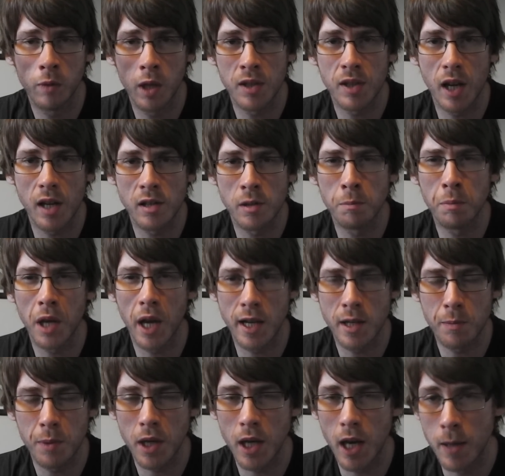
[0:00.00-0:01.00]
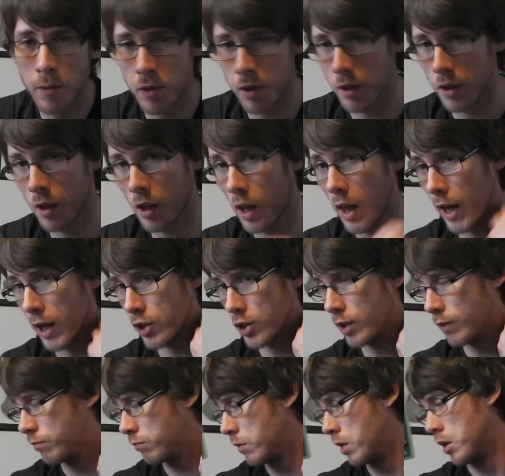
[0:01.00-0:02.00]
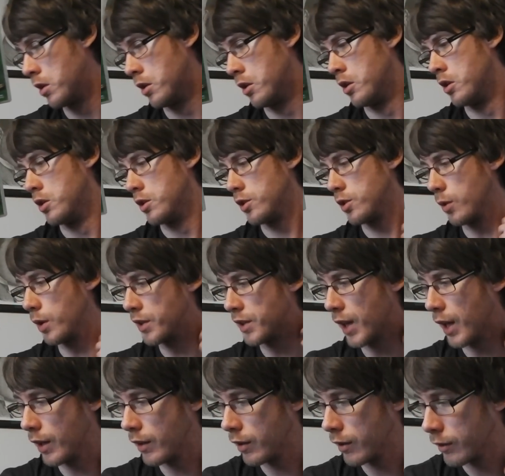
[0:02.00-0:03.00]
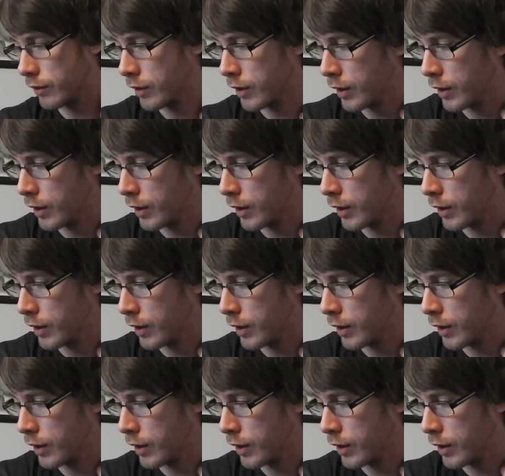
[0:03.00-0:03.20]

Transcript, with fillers: Let's get some PSP games into the collection. So I did.